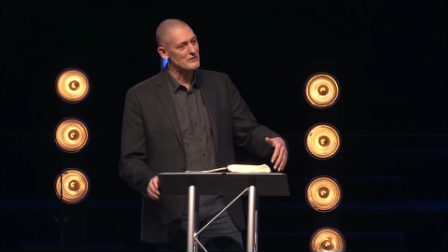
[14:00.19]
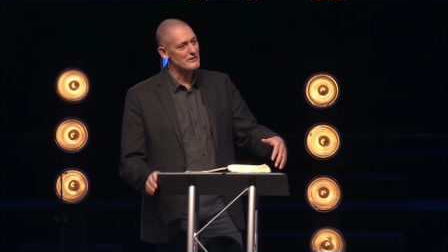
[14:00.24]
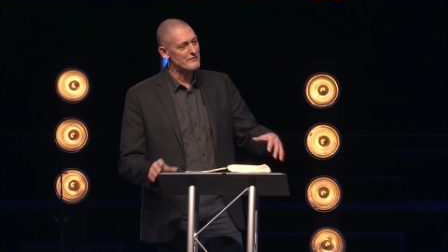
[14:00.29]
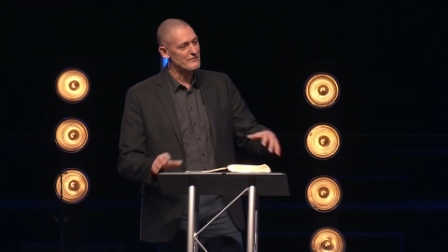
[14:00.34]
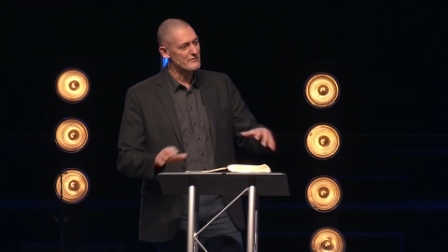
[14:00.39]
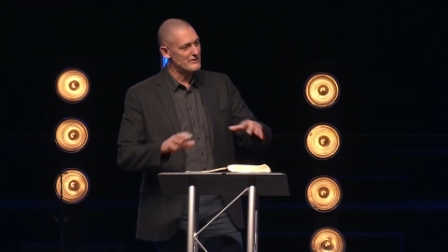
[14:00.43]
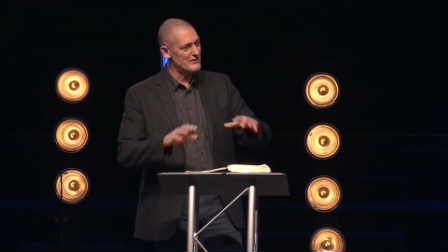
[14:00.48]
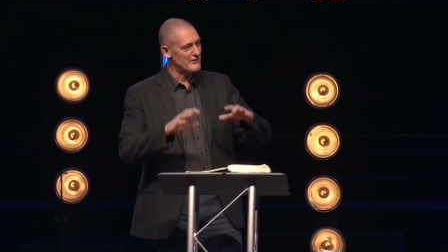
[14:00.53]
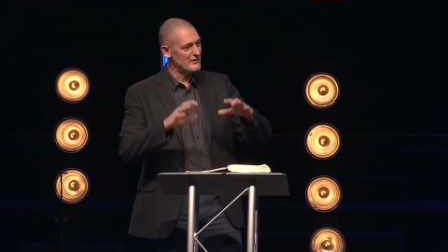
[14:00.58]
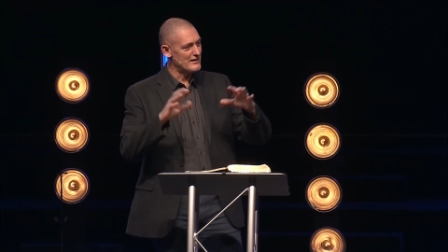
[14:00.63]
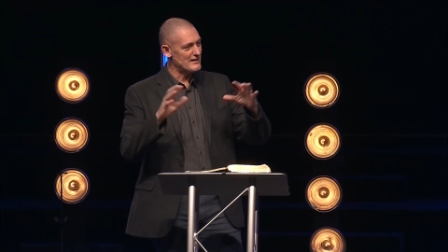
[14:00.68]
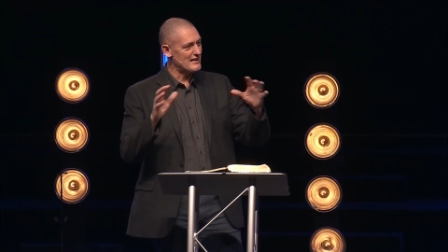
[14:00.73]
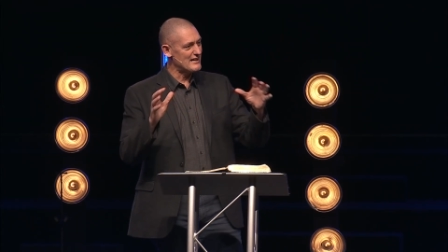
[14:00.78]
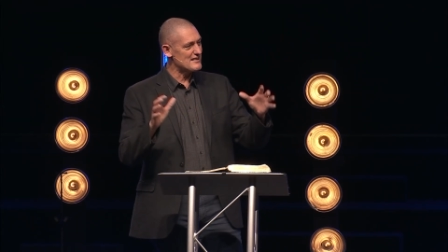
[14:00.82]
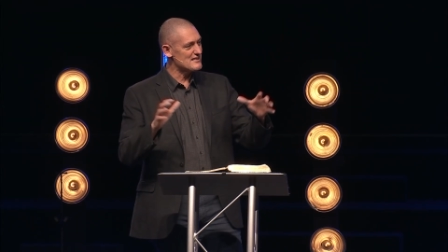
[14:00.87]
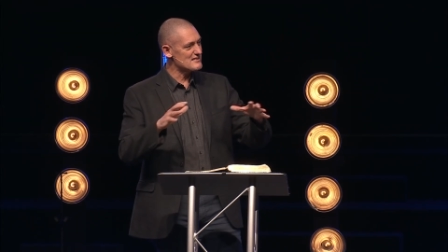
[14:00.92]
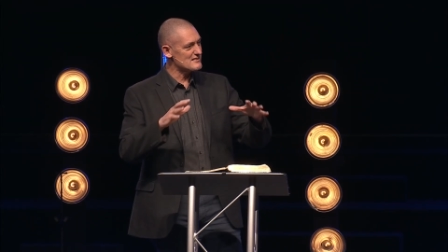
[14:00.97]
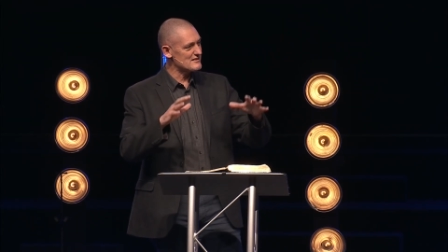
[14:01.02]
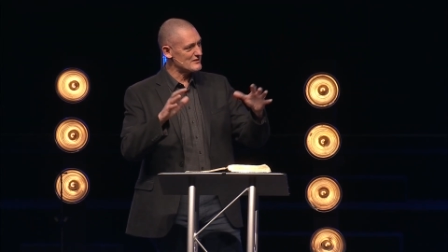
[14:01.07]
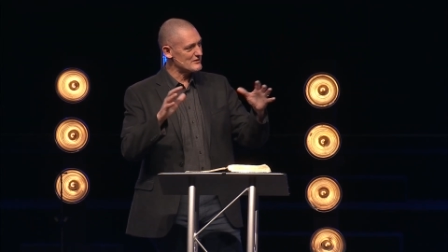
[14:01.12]
A very
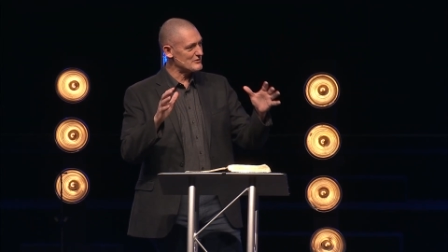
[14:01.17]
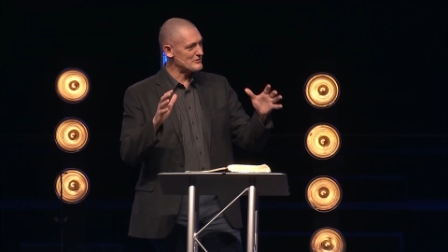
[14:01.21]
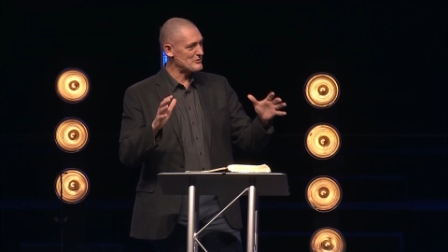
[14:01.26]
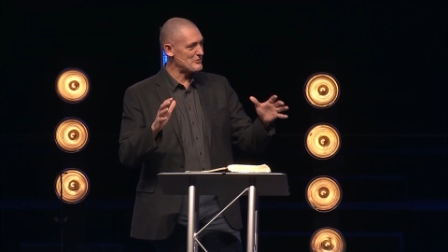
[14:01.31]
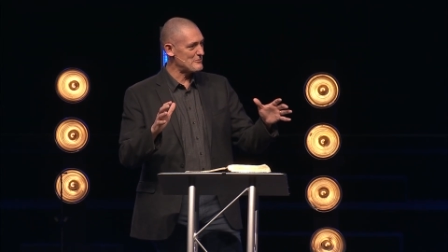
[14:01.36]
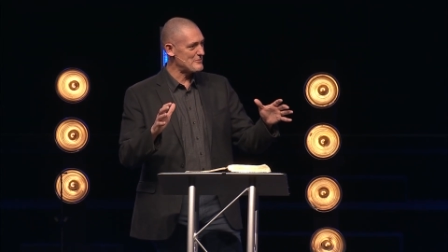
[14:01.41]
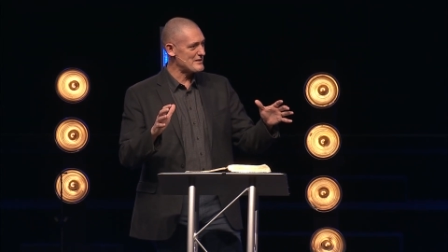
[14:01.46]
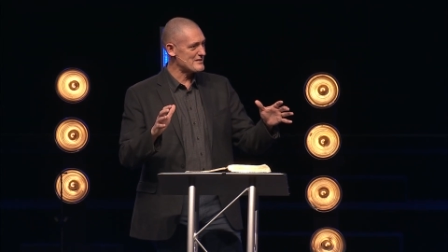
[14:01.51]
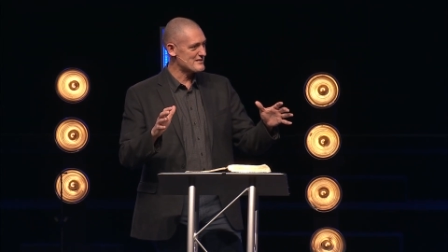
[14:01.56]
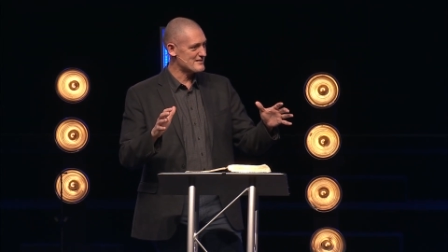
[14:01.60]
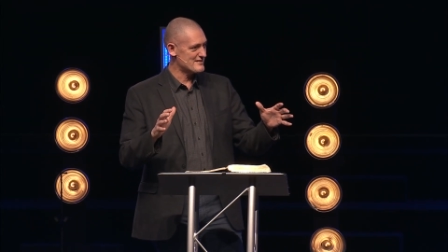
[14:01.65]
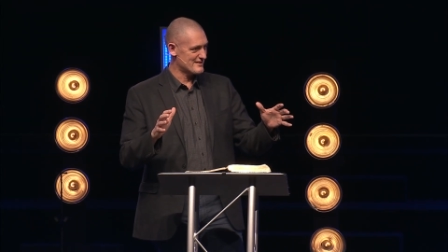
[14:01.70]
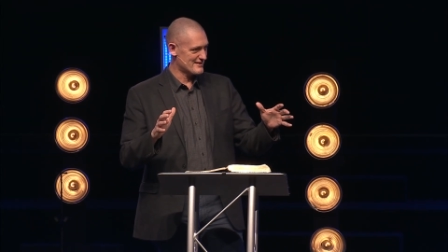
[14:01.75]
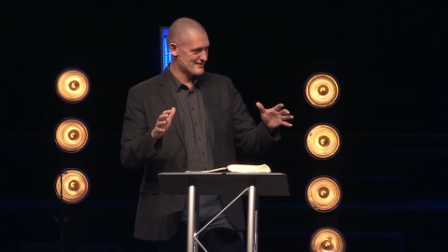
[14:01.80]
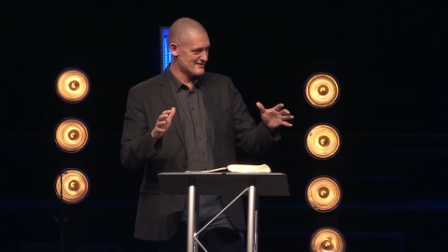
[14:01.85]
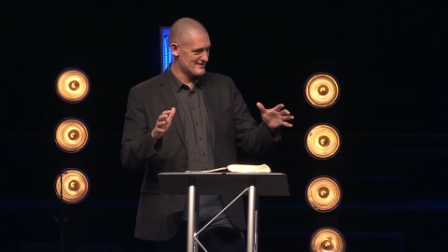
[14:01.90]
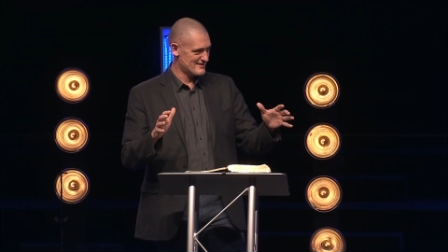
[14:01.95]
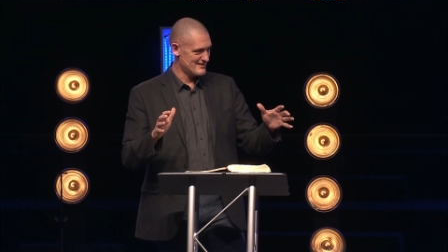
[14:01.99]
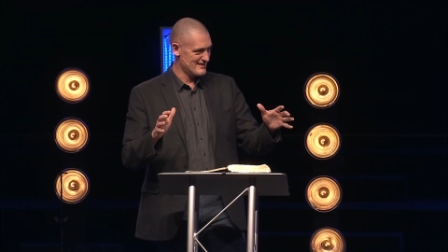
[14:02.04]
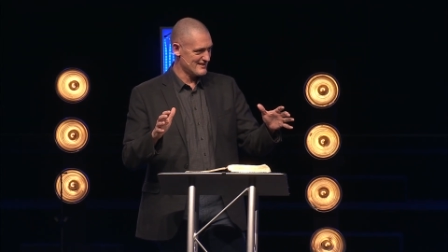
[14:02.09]
nice little
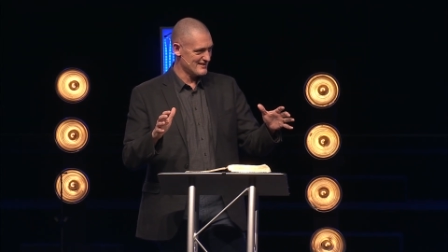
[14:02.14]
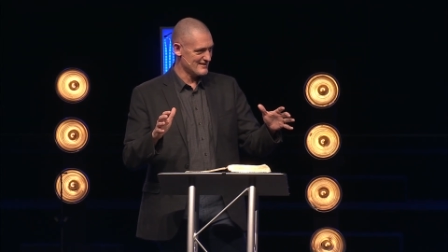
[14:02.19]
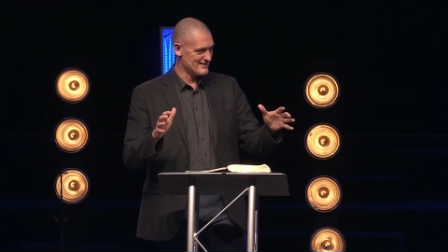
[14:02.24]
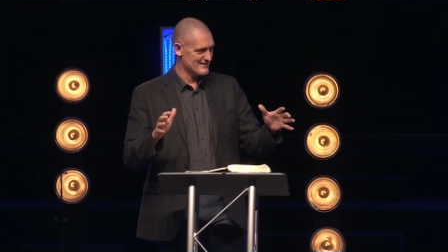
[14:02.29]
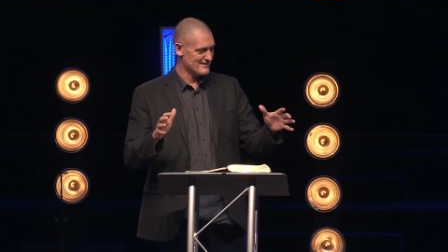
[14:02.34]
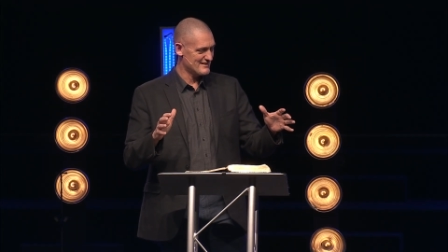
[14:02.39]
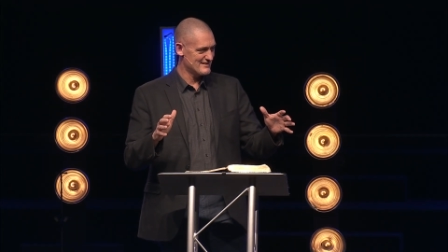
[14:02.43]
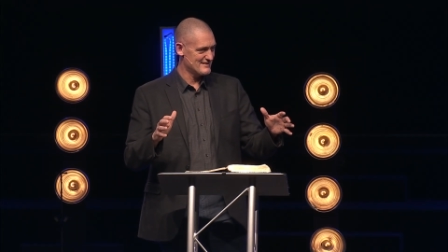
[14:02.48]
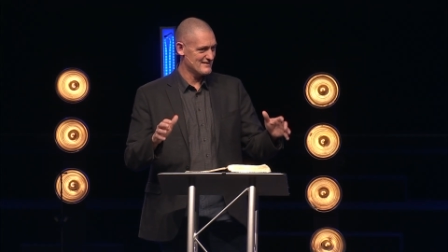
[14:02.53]
domestic scene.